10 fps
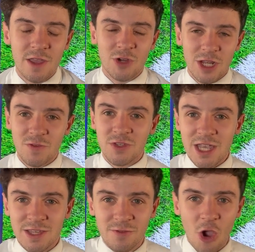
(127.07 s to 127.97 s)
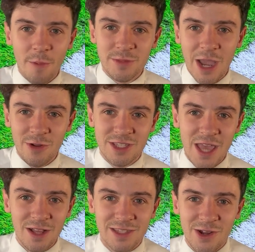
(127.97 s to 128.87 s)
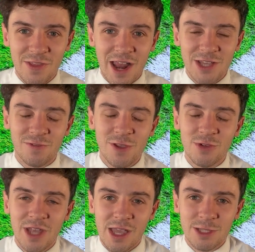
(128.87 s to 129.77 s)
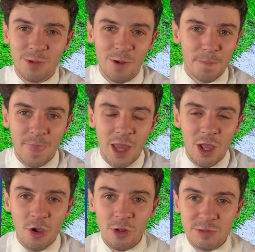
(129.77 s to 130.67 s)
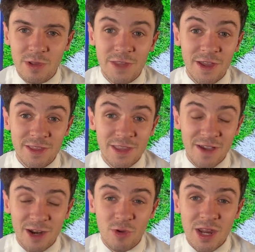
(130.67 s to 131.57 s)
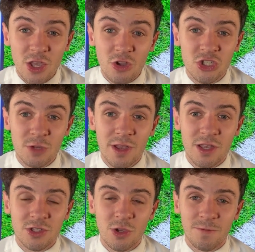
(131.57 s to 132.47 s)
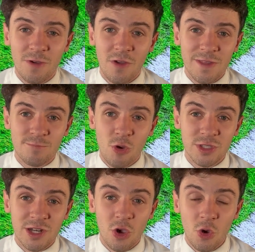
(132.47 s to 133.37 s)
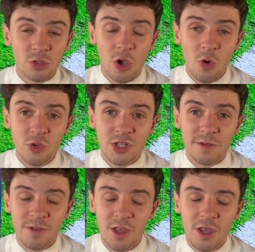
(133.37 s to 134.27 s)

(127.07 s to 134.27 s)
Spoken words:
Transfers, yes, have calmed down and settled down in the last few days, but ultimately they've had a really good summer so far. They've brought in a whole host of